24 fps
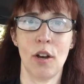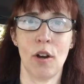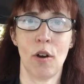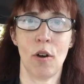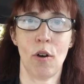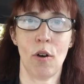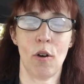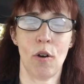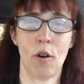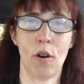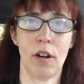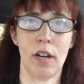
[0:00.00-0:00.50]

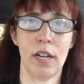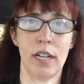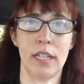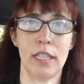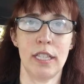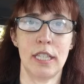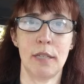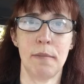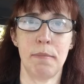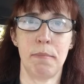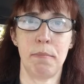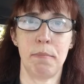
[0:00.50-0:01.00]

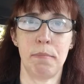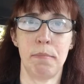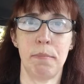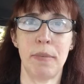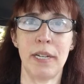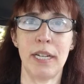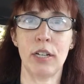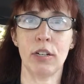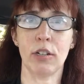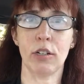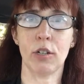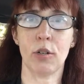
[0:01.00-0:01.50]
on the
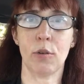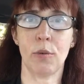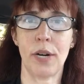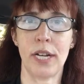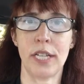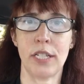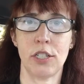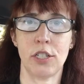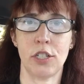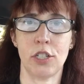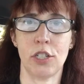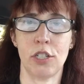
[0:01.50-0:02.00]
bigger
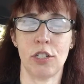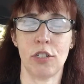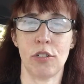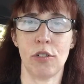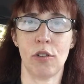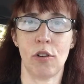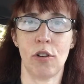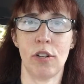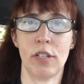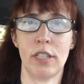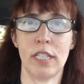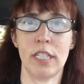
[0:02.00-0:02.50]
questions,
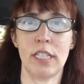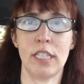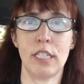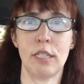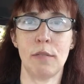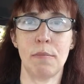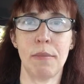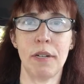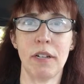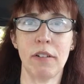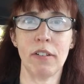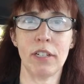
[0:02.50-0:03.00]
on the
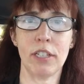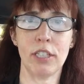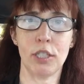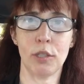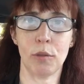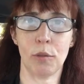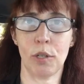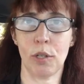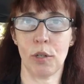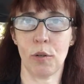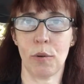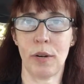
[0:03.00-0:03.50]

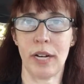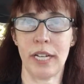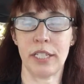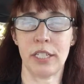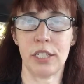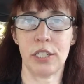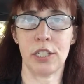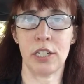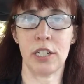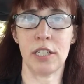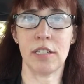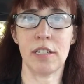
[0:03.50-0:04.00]
spiritual
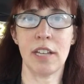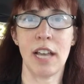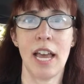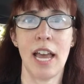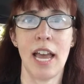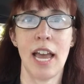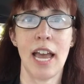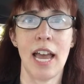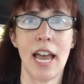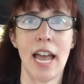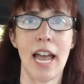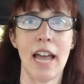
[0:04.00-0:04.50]
questions.
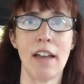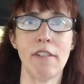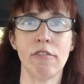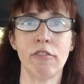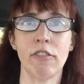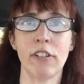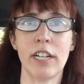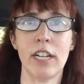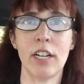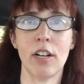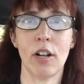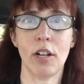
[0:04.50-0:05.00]

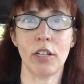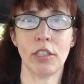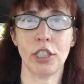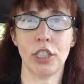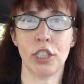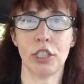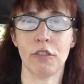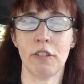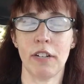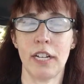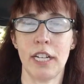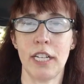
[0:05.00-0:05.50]
Every
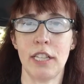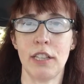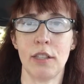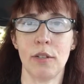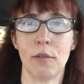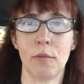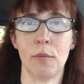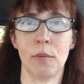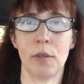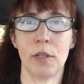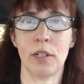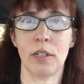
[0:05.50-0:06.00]
culture in the
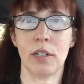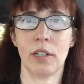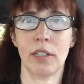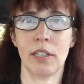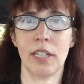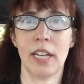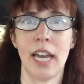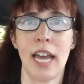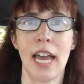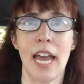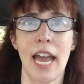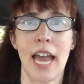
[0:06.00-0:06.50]
world,
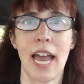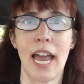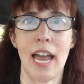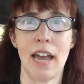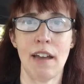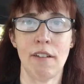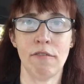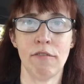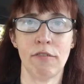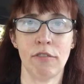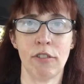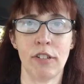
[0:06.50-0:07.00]

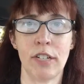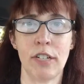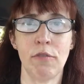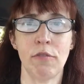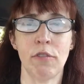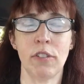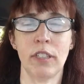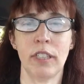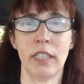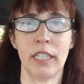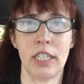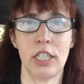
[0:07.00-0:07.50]
every
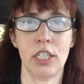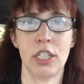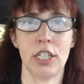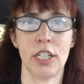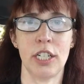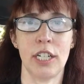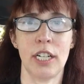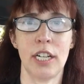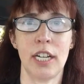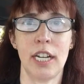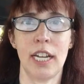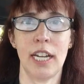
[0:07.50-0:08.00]

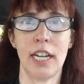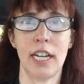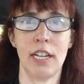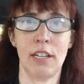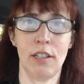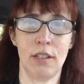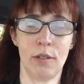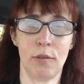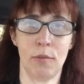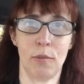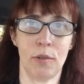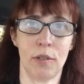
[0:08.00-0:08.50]
religion
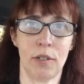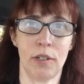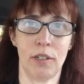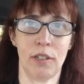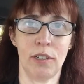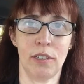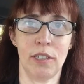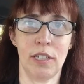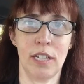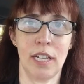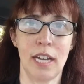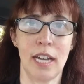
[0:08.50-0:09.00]
in the
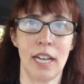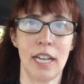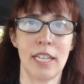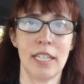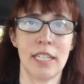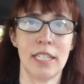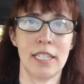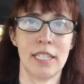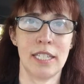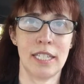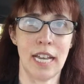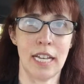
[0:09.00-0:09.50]
world
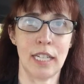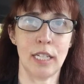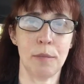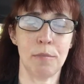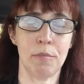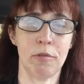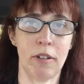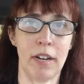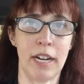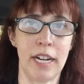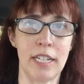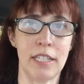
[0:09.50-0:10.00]

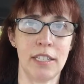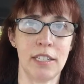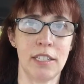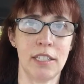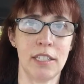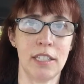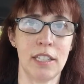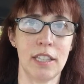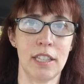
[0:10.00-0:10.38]
celebrates